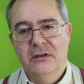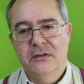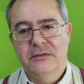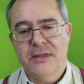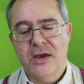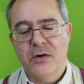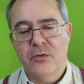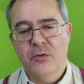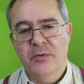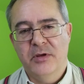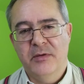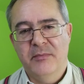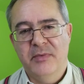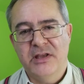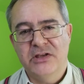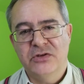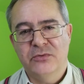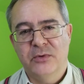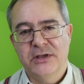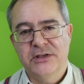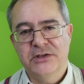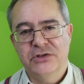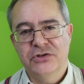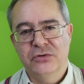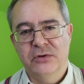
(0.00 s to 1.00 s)
That would be a better
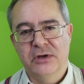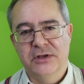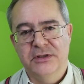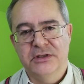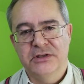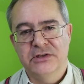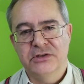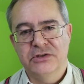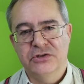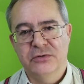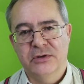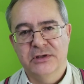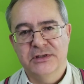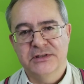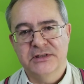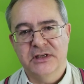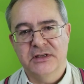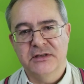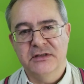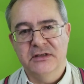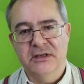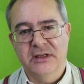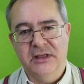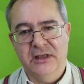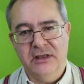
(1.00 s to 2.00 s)
way to do it than to do it
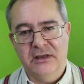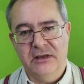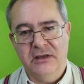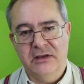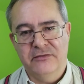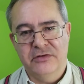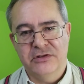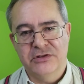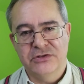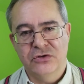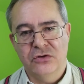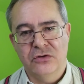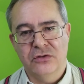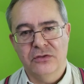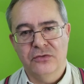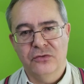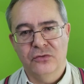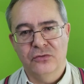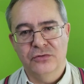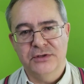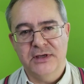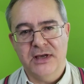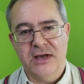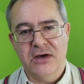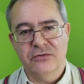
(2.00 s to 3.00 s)
suddenly if it's not
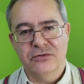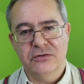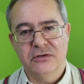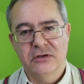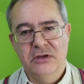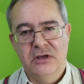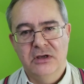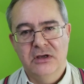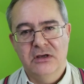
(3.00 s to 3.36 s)
thought out.